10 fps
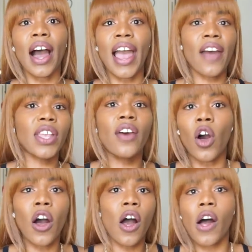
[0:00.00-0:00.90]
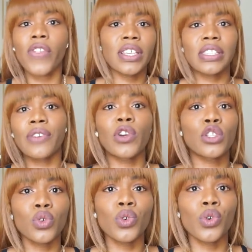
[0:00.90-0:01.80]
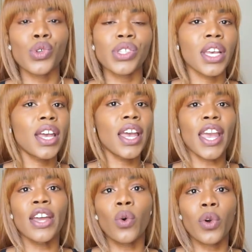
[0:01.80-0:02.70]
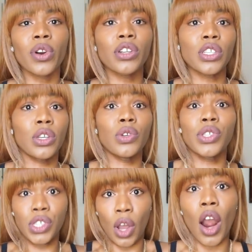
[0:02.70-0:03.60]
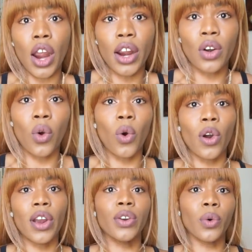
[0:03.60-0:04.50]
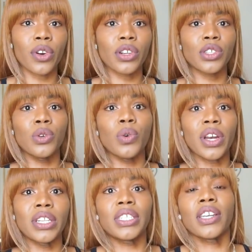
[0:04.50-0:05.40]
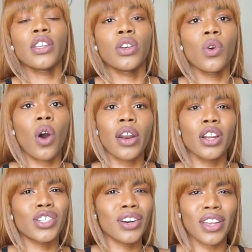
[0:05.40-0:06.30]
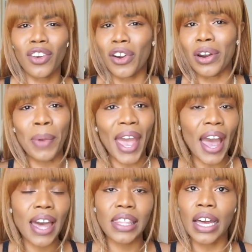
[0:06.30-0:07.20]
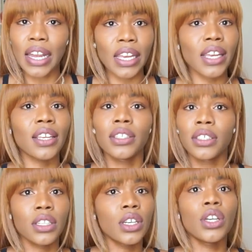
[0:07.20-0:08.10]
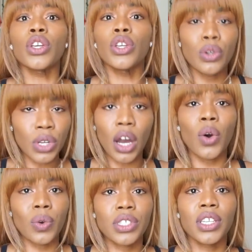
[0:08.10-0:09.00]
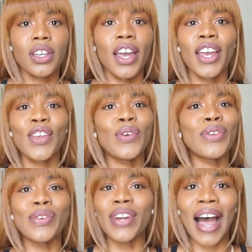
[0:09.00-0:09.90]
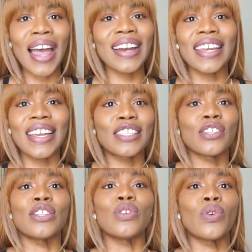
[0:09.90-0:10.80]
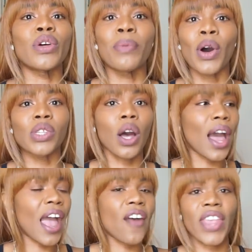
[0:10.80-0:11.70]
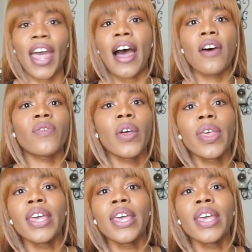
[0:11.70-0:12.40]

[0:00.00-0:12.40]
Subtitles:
I have to have all these different tools in order to start, or in order to continue on a journey or on a path. Honey, you don't. You do not need to do the most. Oh, I have to have